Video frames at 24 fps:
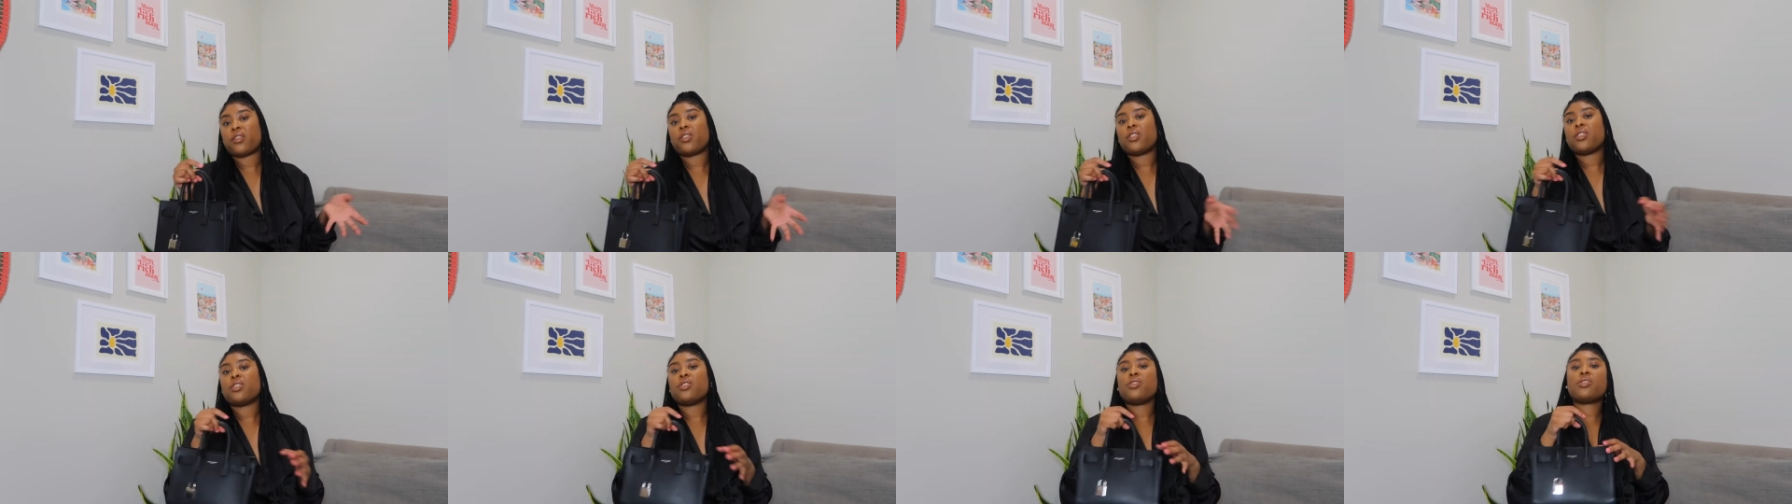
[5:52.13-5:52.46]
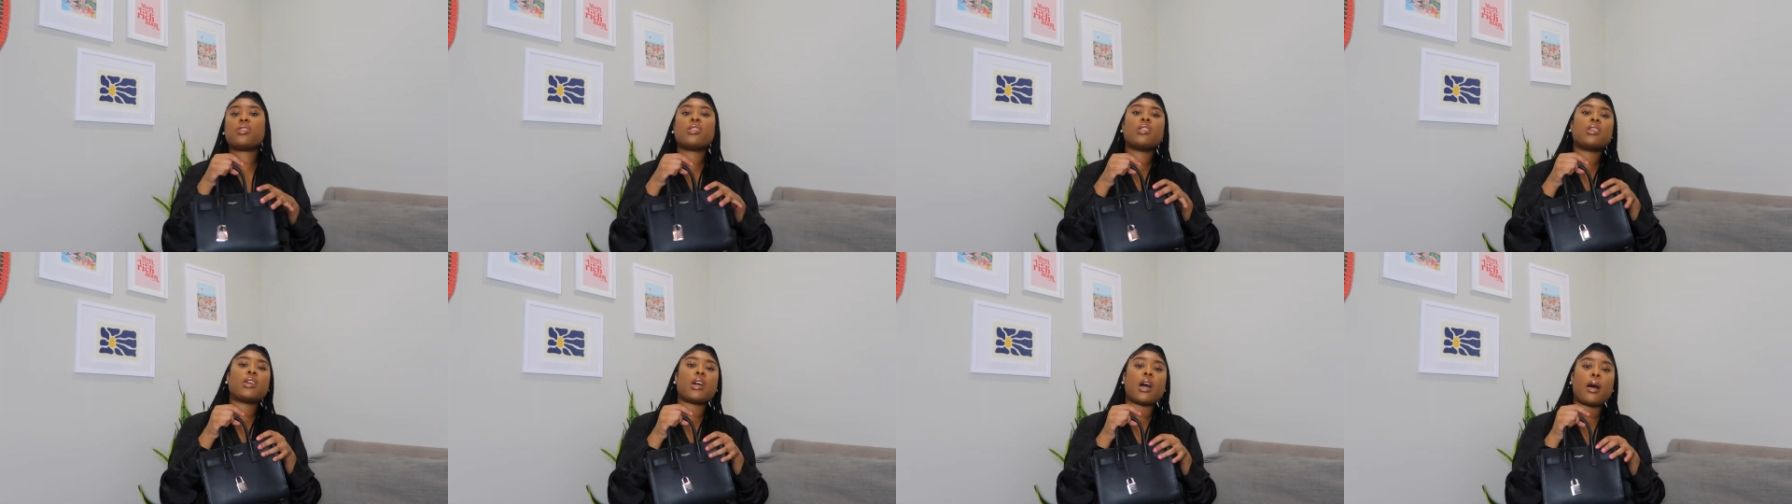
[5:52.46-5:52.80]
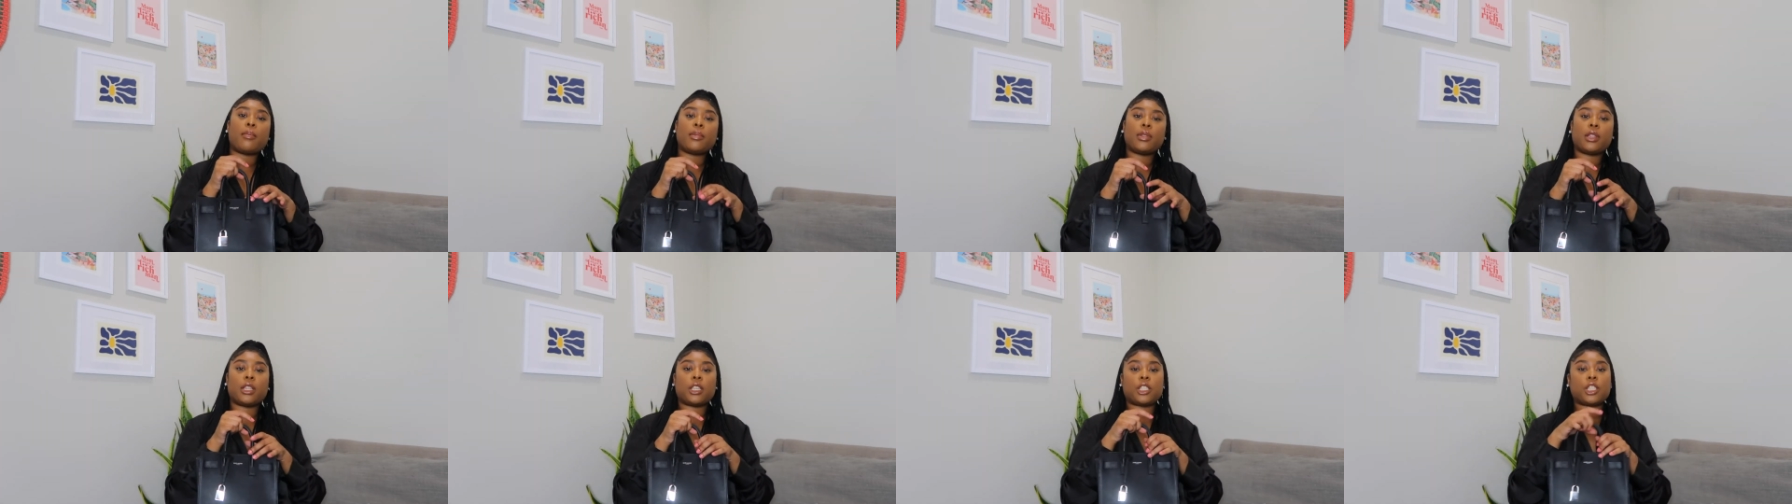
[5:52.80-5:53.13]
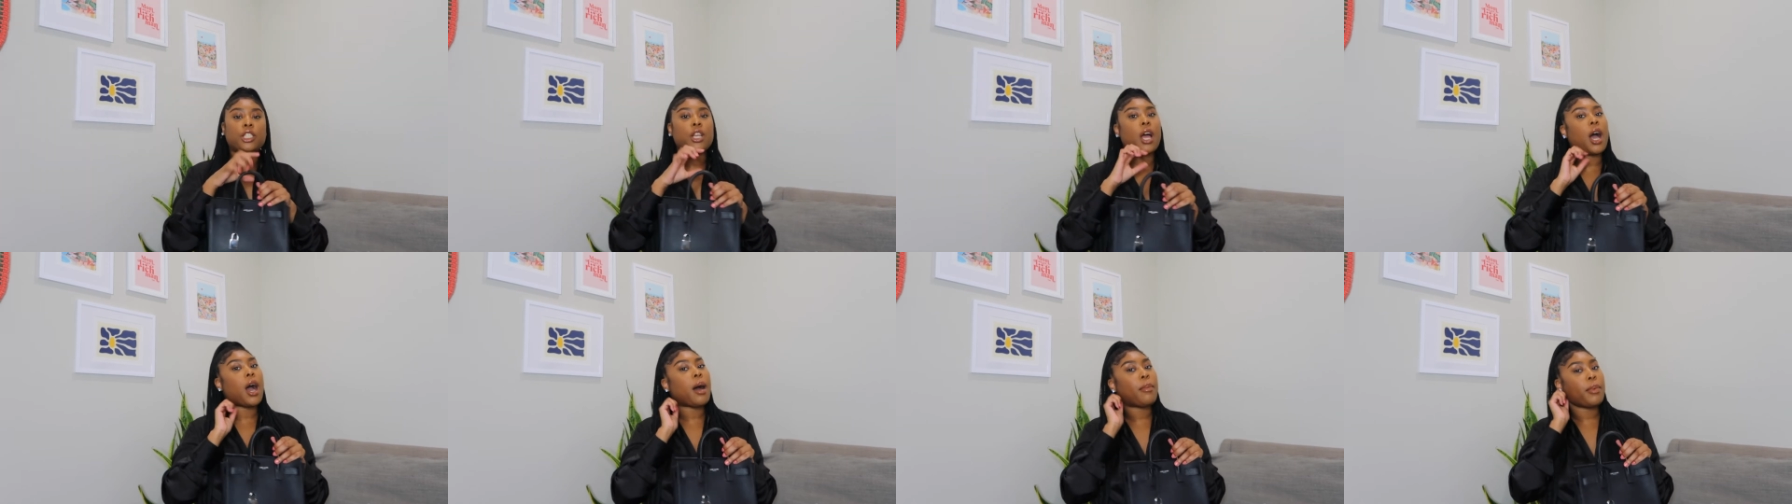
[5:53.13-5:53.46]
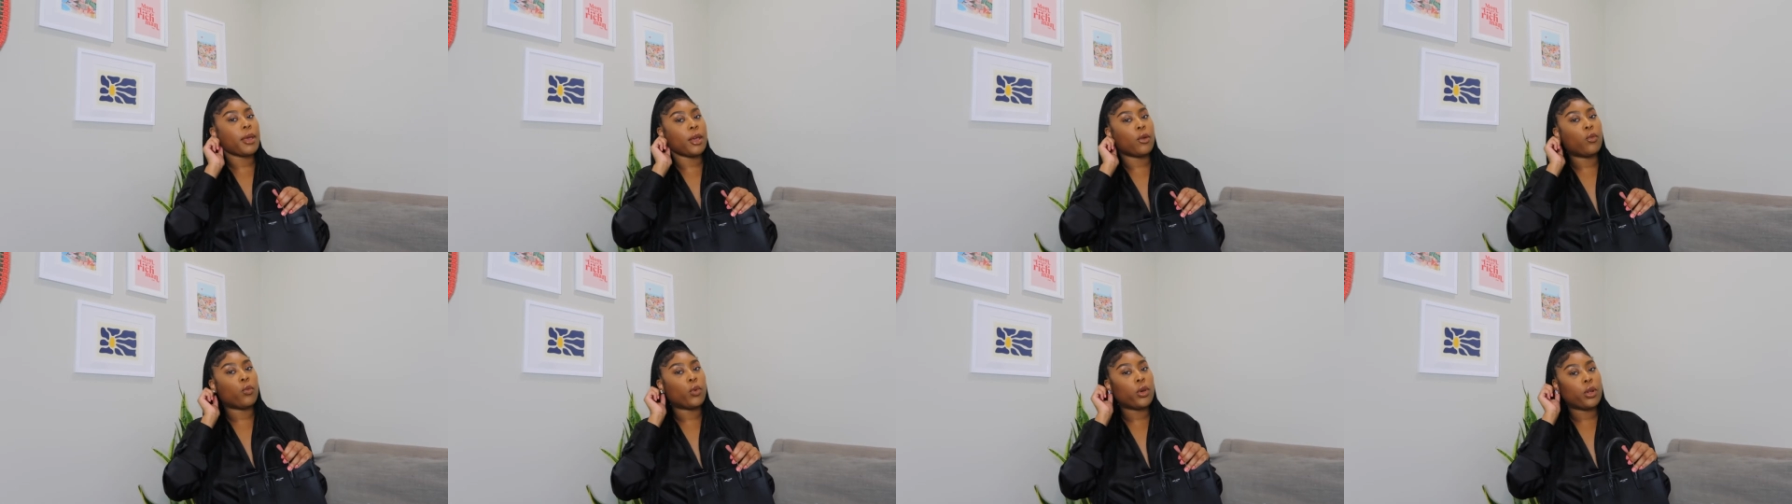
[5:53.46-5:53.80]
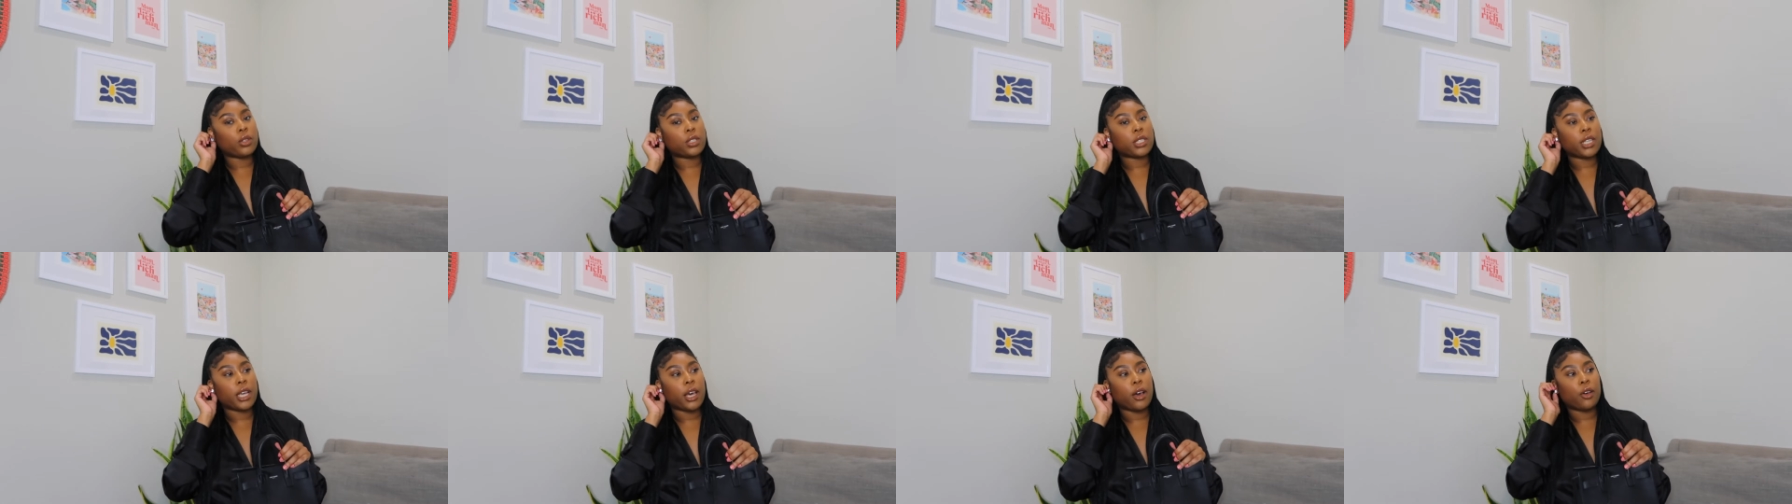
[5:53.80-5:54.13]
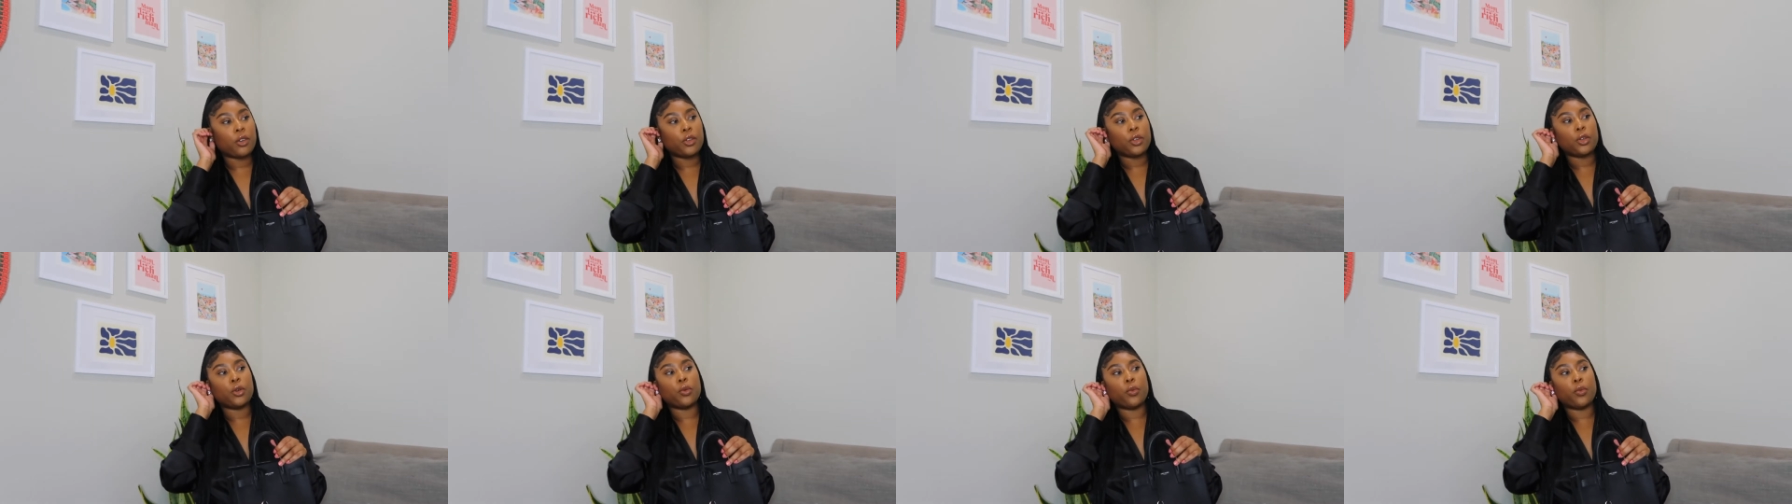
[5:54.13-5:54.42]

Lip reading: you can come in the shop and we'll tell you